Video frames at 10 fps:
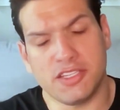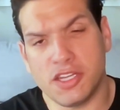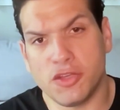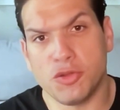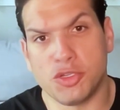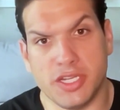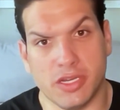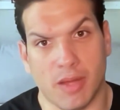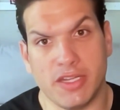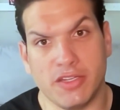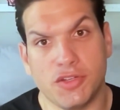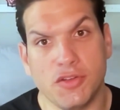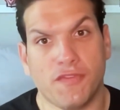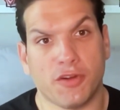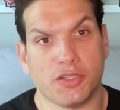it's a huge deal. I mean,
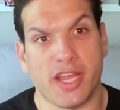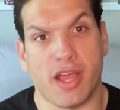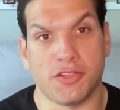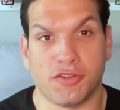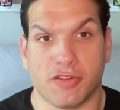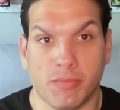2 first downs, you're